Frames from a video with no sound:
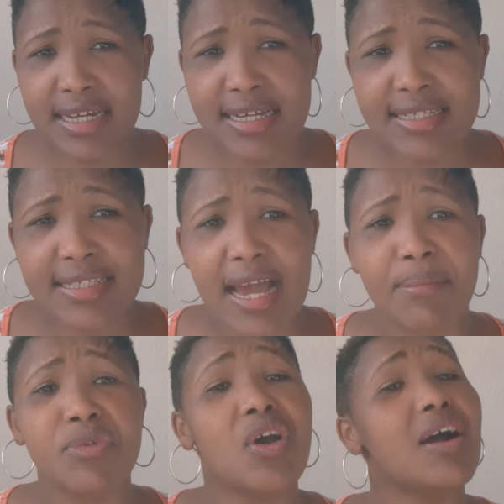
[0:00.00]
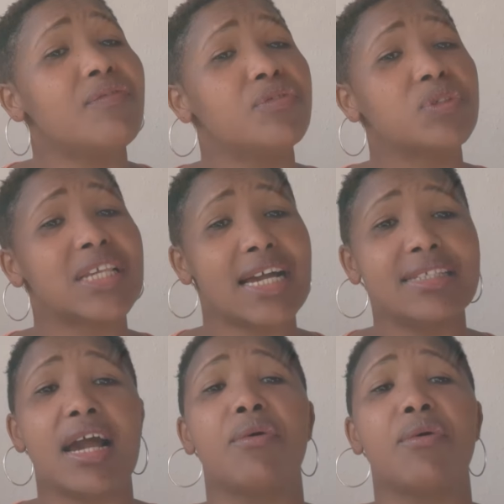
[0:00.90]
in exam, you have to search